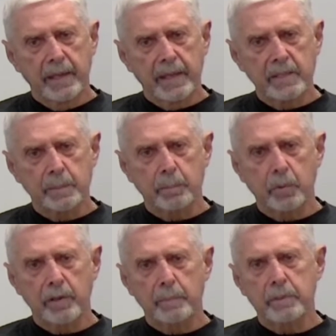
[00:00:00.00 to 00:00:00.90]
and
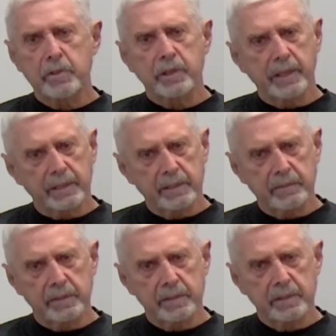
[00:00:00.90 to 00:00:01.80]
supporting mission
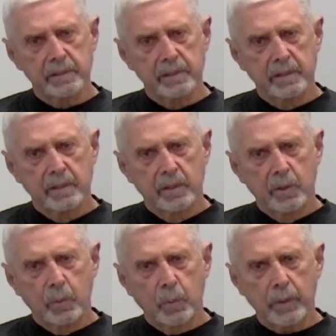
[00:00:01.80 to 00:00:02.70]
activities.
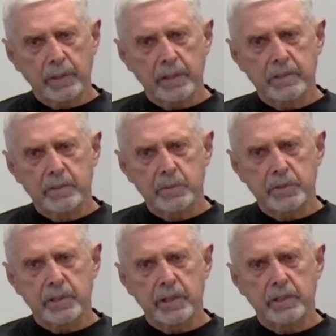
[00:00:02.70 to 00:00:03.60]
What can you
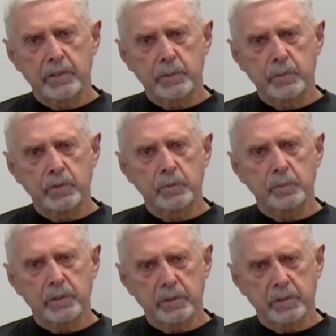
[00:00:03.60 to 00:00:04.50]
say you do
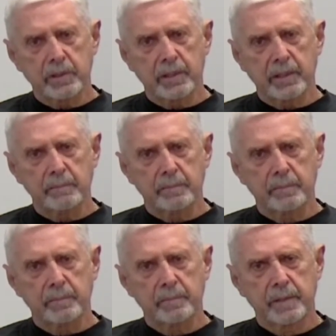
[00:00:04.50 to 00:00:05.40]
with your time?
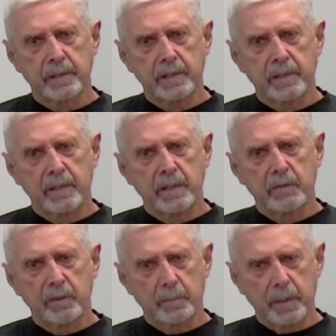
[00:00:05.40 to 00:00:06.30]

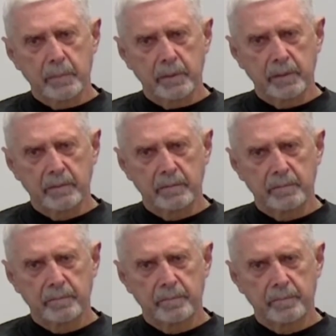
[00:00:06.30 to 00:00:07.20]
Remember,
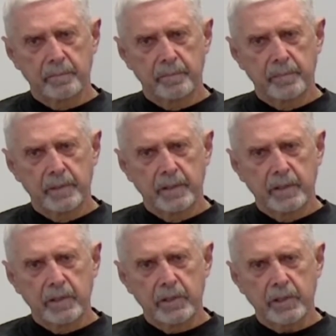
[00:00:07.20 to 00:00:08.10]

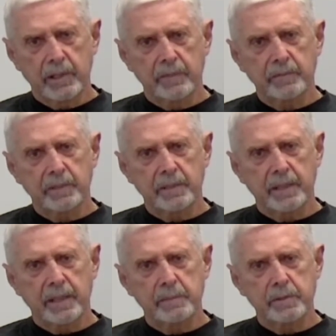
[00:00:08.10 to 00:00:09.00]
your gift of
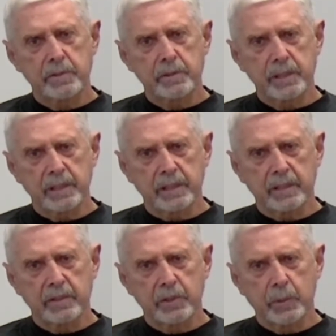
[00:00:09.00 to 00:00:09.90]
time is unique.
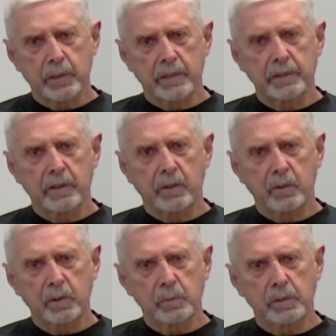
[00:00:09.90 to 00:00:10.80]
You are the
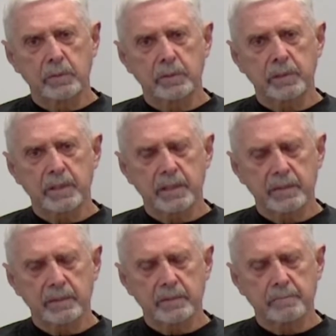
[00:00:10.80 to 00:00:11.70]
only one who can
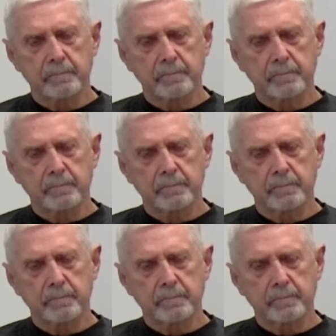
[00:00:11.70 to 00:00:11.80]
give it.